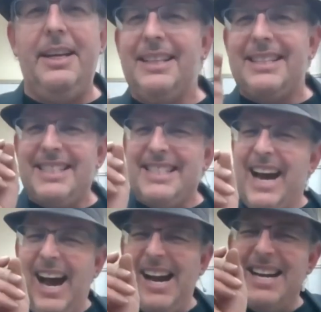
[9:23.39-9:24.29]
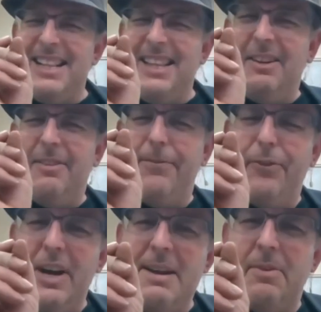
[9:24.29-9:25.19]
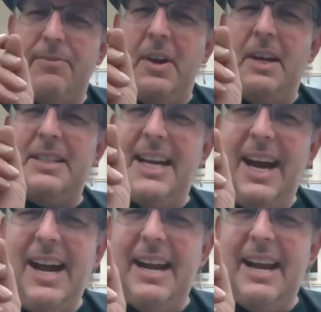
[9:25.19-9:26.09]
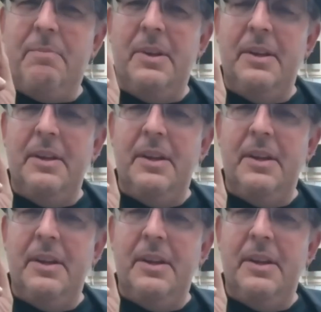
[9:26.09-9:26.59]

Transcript: in this tiny little frame of time